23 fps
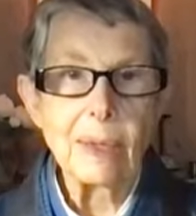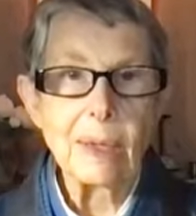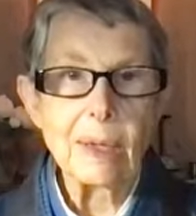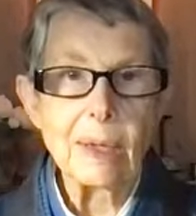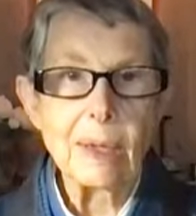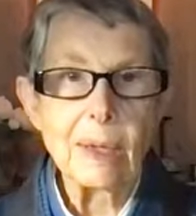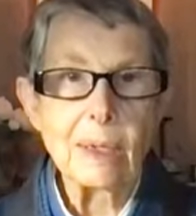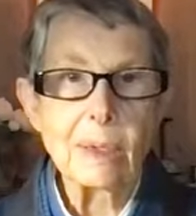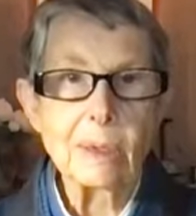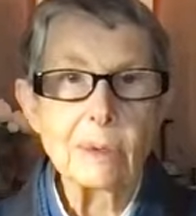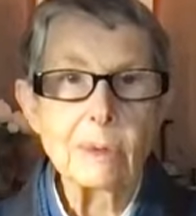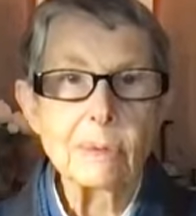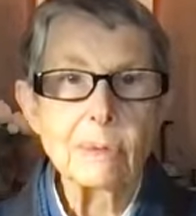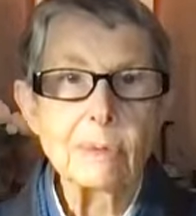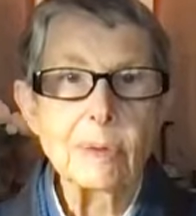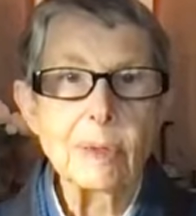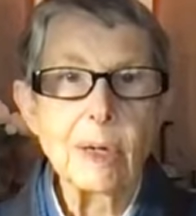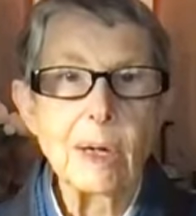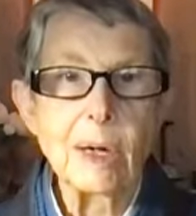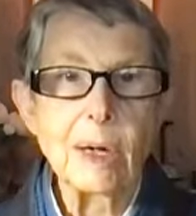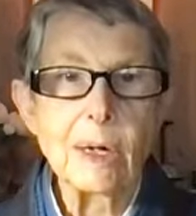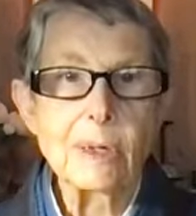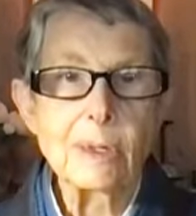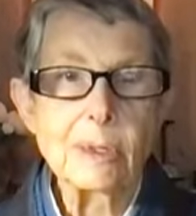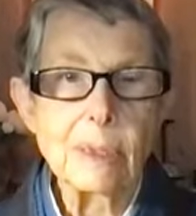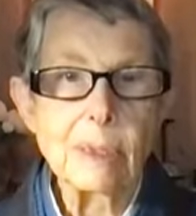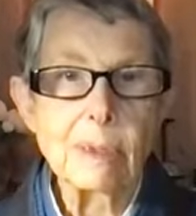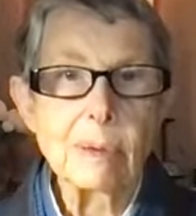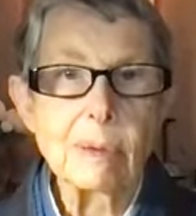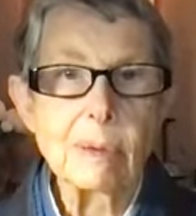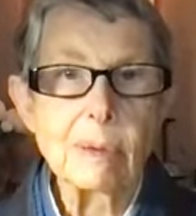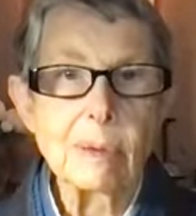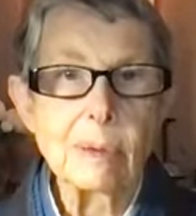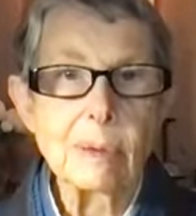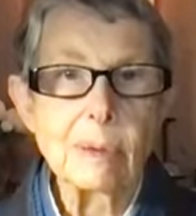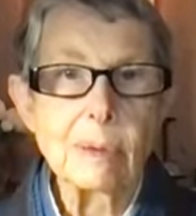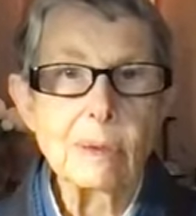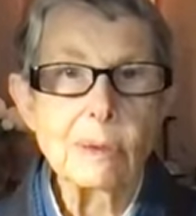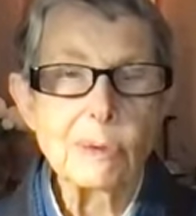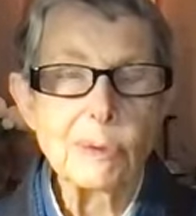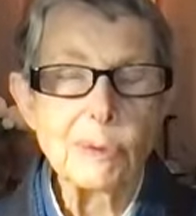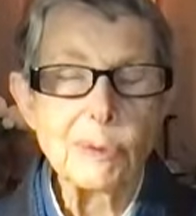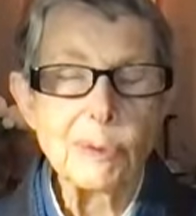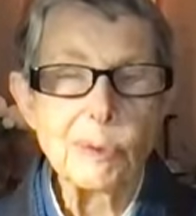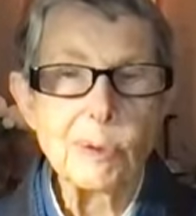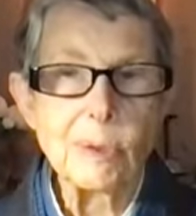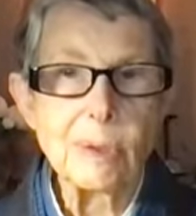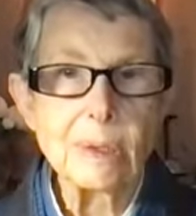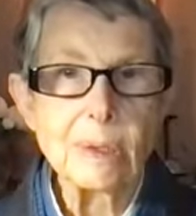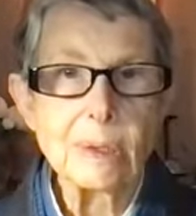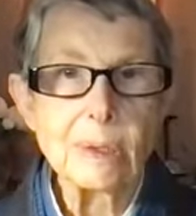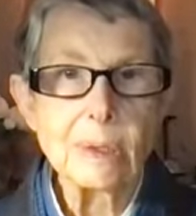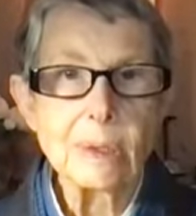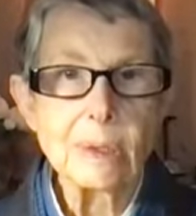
of our Zen school.